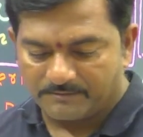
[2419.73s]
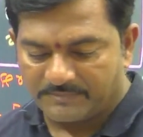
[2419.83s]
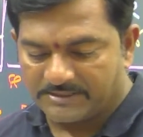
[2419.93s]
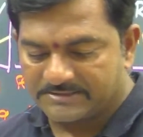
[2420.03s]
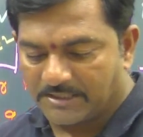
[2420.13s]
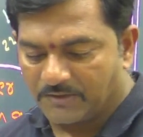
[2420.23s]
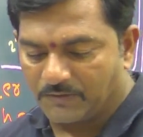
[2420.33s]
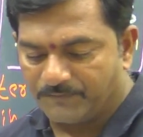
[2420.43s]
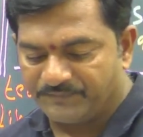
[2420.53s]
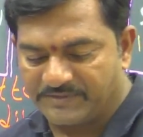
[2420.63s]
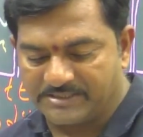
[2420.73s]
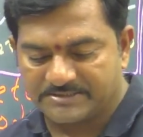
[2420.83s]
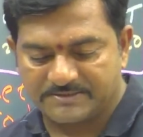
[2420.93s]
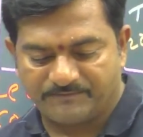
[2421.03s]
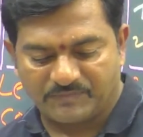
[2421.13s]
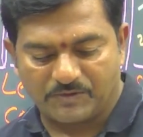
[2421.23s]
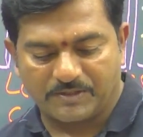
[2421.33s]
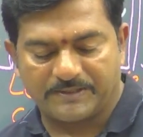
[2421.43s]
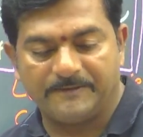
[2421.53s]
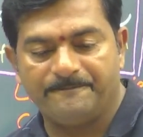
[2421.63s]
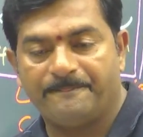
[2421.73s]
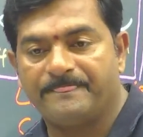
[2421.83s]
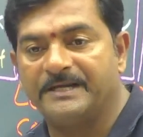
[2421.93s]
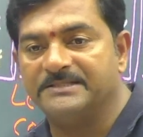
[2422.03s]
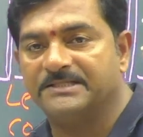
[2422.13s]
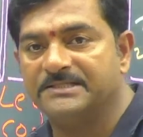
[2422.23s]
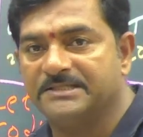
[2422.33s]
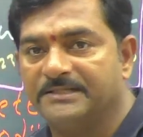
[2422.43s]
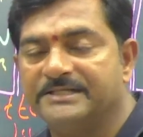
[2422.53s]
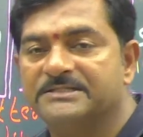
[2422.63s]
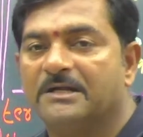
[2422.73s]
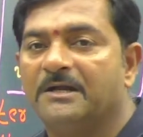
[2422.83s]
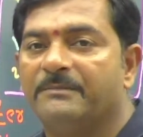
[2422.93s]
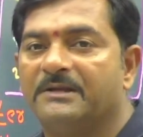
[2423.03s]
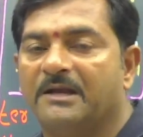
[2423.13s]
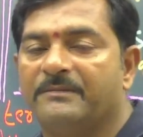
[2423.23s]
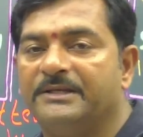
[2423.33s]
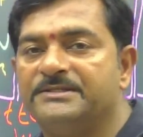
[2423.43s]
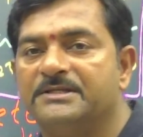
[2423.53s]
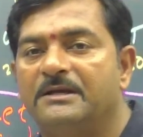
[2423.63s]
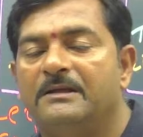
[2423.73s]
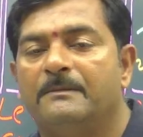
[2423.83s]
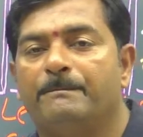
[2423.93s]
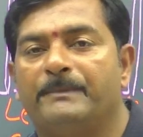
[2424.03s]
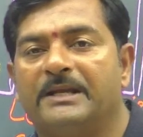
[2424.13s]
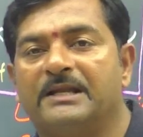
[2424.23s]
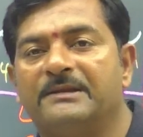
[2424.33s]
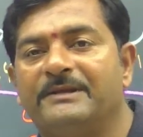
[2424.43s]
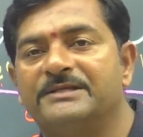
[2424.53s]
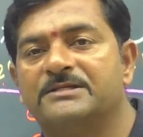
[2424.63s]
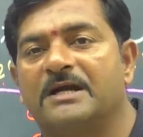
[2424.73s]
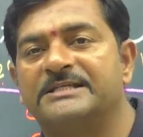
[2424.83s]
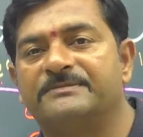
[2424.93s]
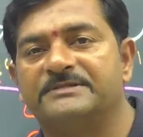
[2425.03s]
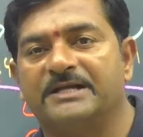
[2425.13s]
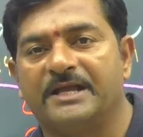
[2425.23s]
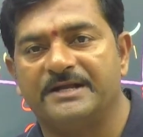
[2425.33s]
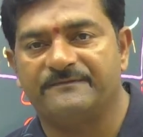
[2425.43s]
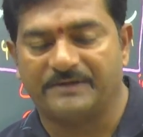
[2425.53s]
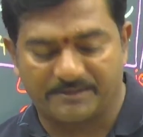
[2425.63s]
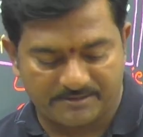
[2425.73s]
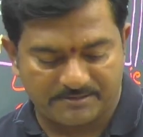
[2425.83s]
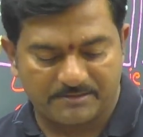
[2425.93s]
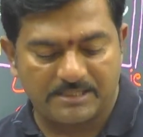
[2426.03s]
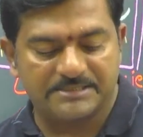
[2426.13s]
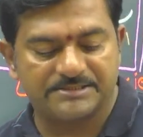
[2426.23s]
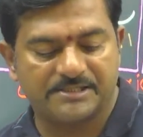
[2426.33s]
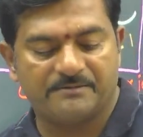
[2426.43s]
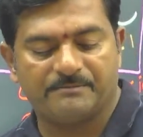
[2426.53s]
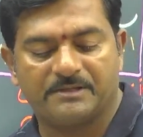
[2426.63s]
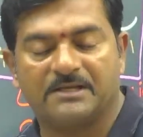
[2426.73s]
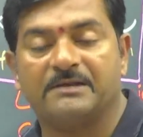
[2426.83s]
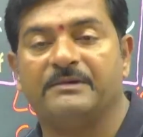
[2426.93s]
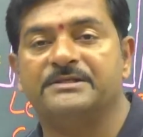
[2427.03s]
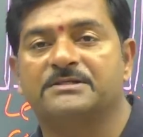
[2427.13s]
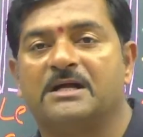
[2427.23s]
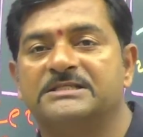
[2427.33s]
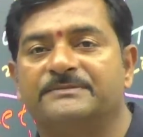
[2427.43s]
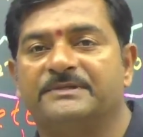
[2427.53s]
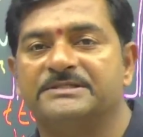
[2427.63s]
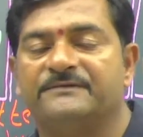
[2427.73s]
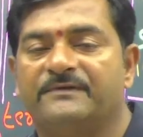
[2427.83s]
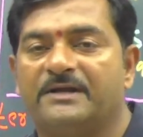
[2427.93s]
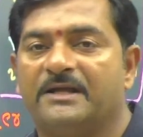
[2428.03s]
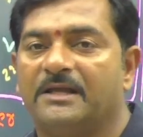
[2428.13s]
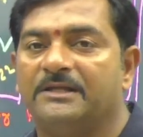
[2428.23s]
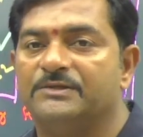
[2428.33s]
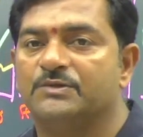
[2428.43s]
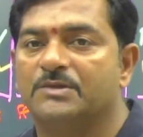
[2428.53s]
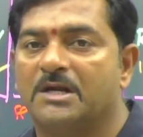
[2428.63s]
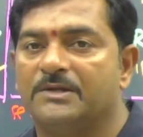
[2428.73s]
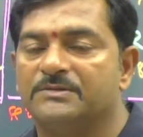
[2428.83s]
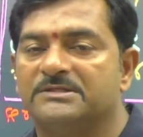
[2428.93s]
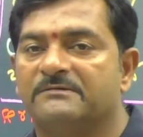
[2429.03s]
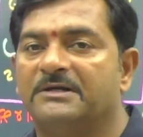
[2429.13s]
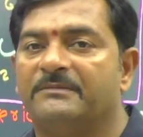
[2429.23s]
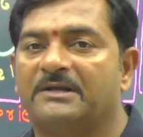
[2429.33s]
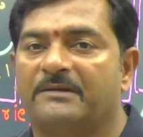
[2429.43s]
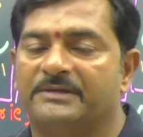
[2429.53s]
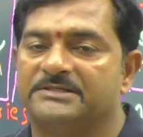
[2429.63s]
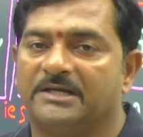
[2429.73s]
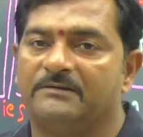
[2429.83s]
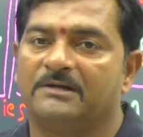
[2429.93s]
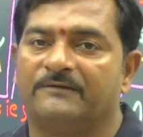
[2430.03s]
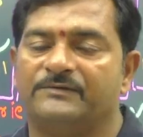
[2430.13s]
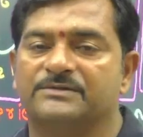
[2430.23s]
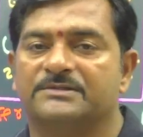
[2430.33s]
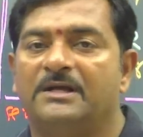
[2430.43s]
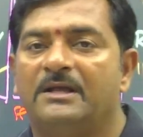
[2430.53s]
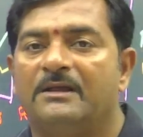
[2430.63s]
Yes or no? Yes. Okay, na? That is the reason it's not a mirror image. Mirror image concept is again different. Last year, mirror image concept is different. Again, you should not use the word mirror image. Again, you confuse.